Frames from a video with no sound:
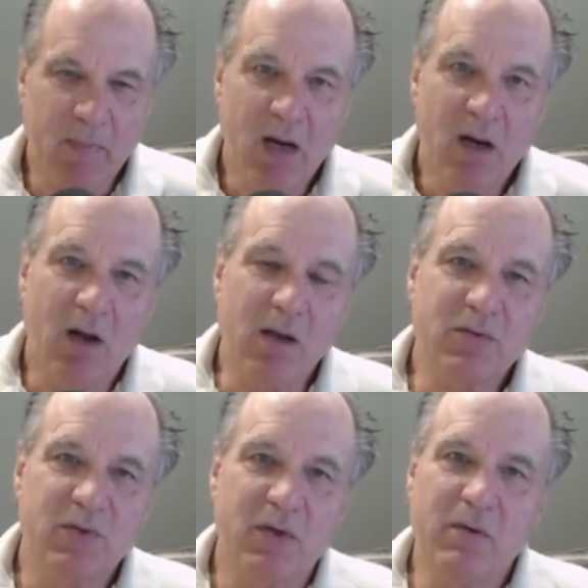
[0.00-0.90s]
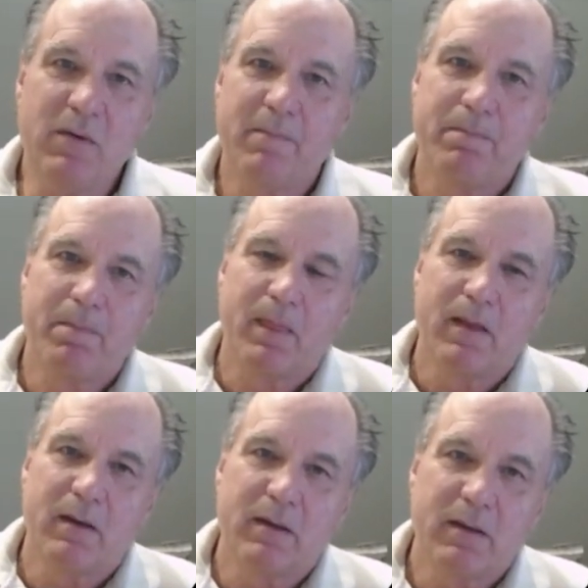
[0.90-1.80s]
Also,
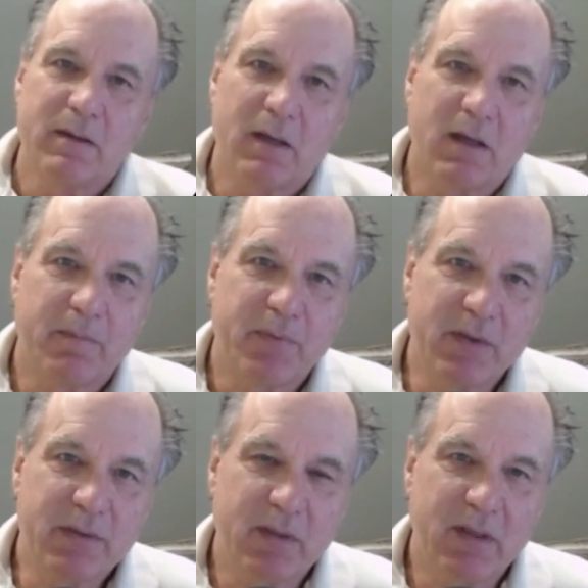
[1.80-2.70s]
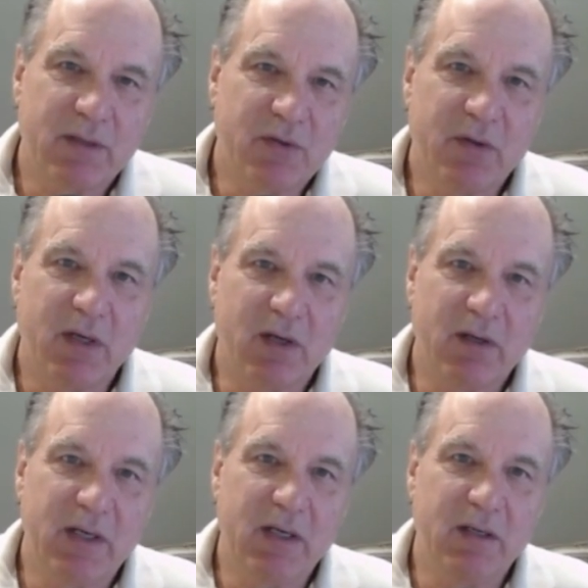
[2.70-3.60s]
a person that's good at
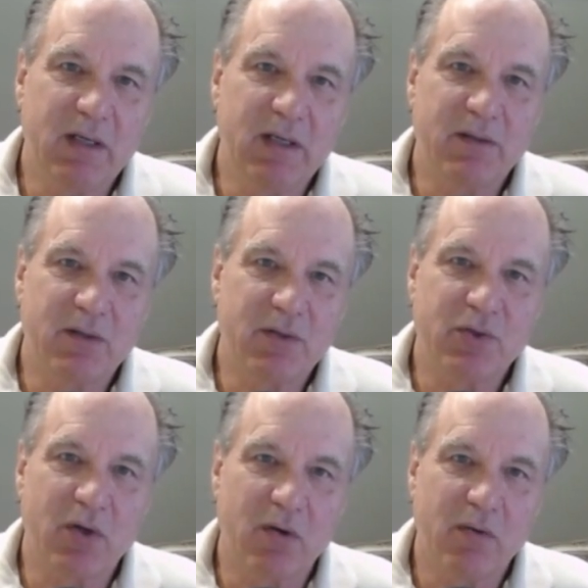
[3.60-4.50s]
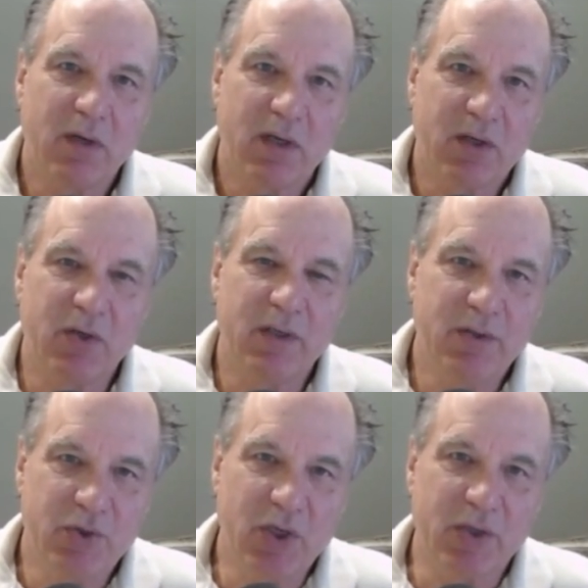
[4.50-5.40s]
cleaning needs to show
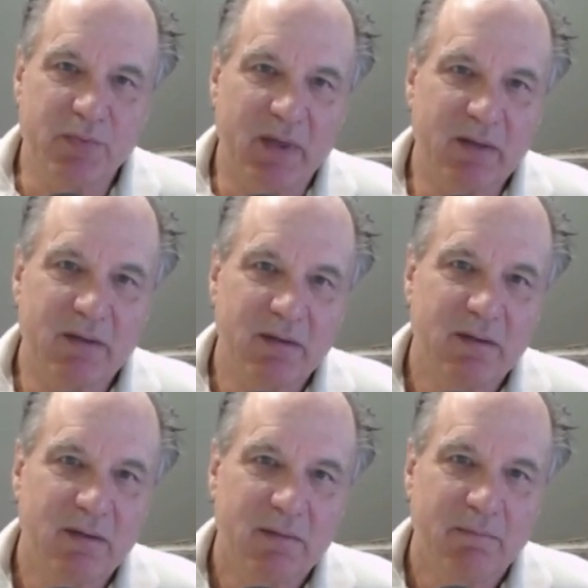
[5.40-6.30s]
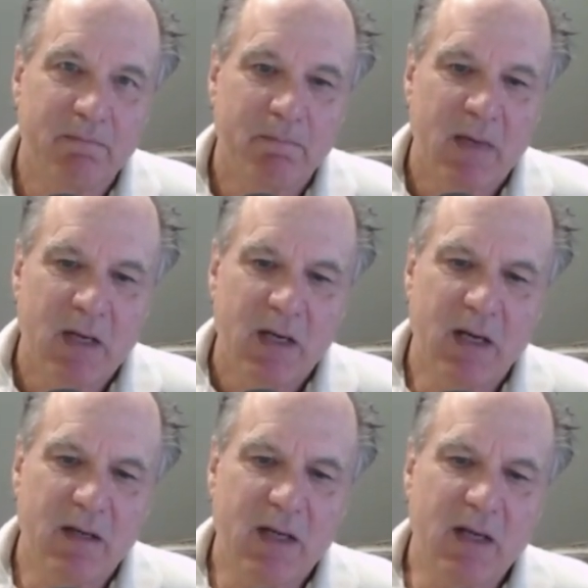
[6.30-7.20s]
good judgment.
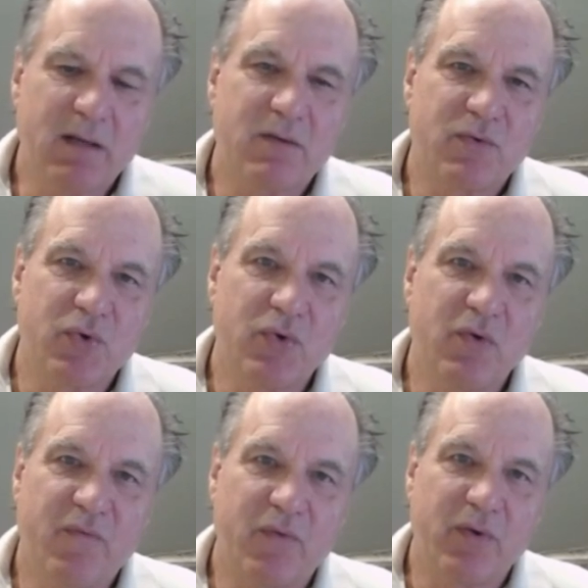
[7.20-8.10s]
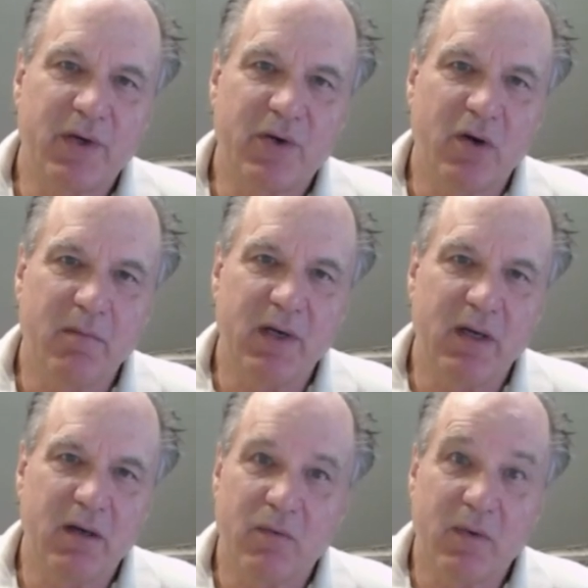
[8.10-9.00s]
And that's true for
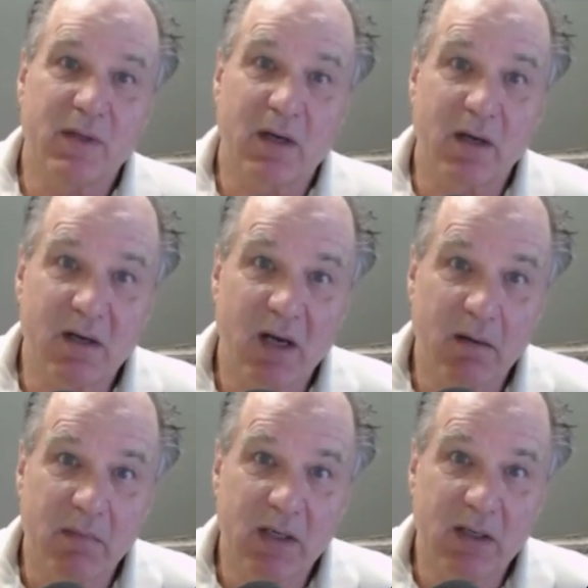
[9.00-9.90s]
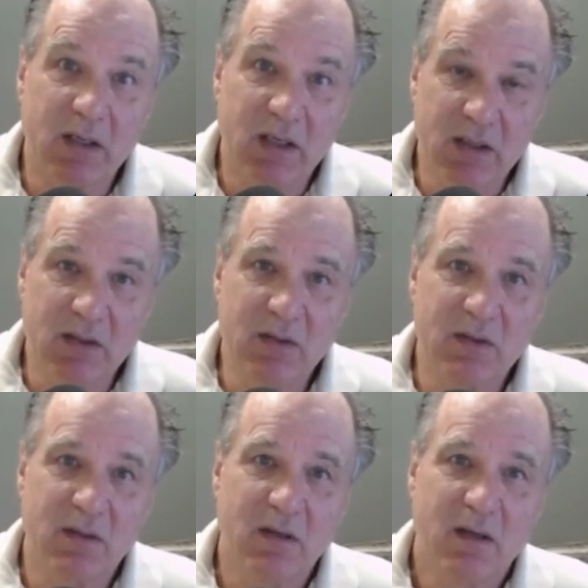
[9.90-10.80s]
determining what the contaminant is.